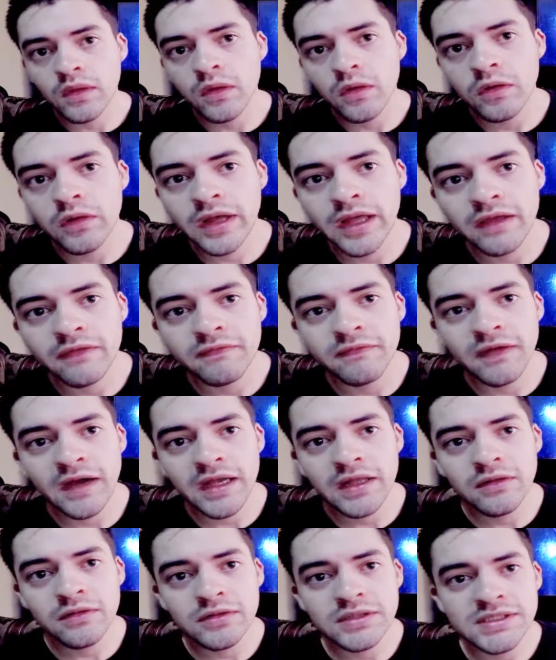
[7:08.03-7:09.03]
Okay,
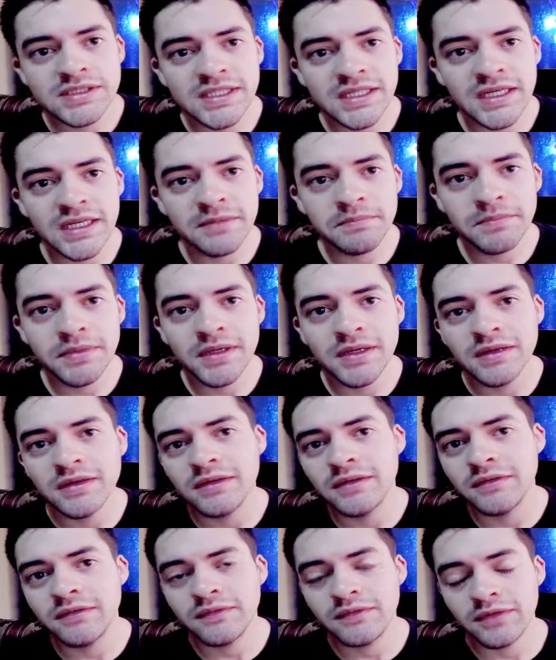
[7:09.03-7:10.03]
final tip
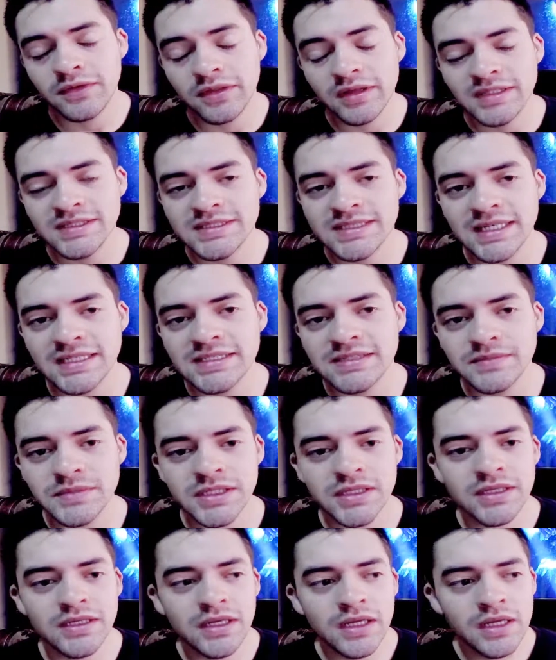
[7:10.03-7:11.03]
for the assessment.